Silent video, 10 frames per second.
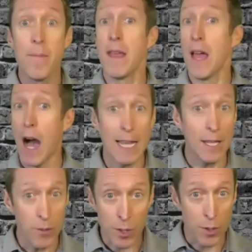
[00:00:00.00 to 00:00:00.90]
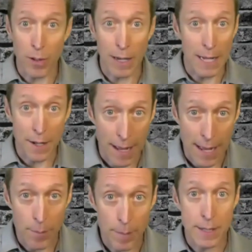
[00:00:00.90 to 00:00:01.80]
I use Google, I don't know how
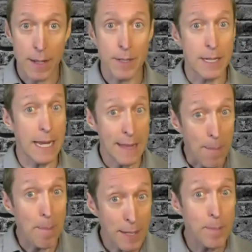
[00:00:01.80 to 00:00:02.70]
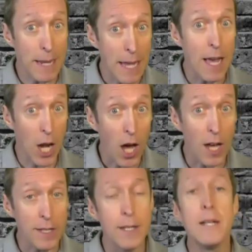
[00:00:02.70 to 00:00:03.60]
many times a day. There must be a lot.